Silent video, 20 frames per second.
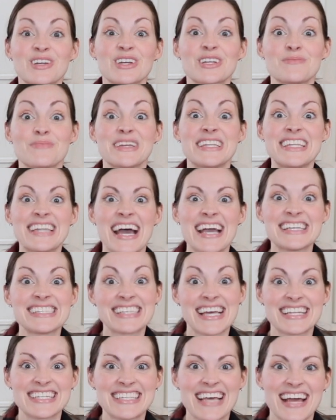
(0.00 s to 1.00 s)
are gonna be nice
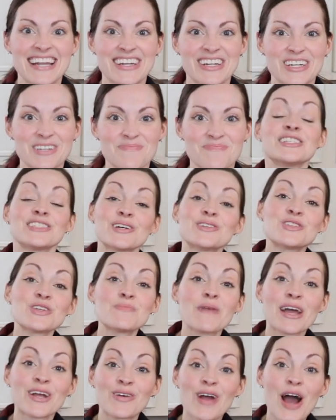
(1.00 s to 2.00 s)
and tender. So to
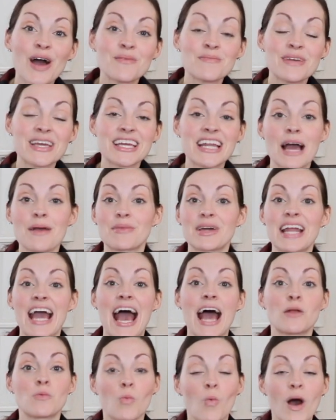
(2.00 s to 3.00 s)
my ground meat, I'm gonna
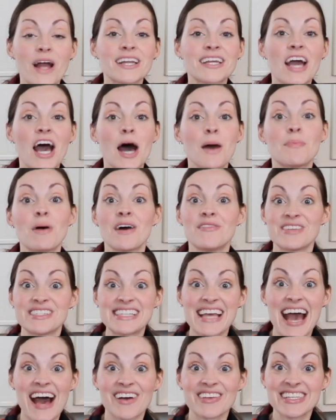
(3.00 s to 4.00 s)
add one cup of
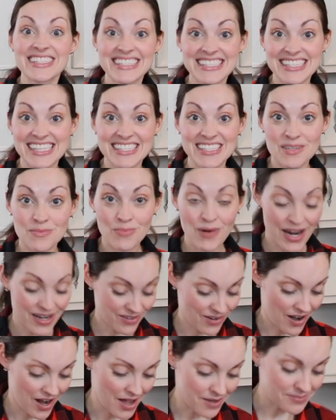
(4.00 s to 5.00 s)
Italian seasoned
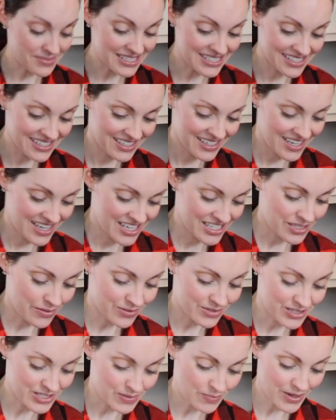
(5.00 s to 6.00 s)
breadcrumbs. So we'll
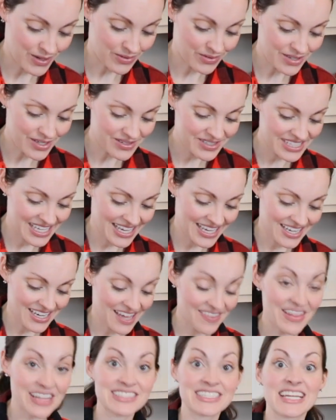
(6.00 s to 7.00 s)
just sprinkle those in
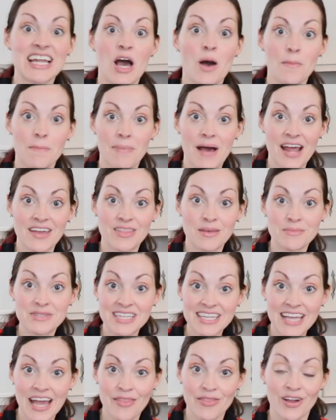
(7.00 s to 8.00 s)
and that's gonna help bind them
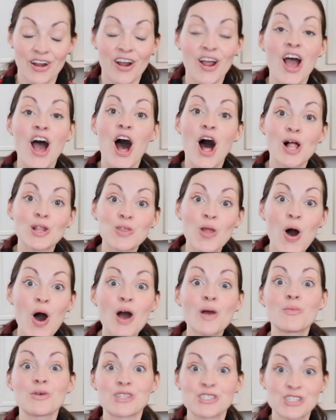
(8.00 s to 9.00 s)
together
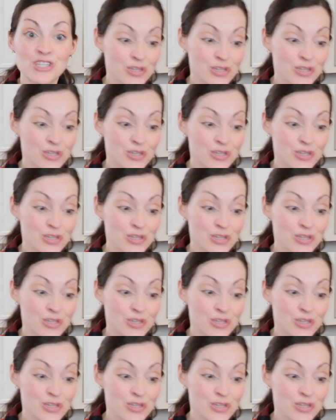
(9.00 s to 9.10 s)
along with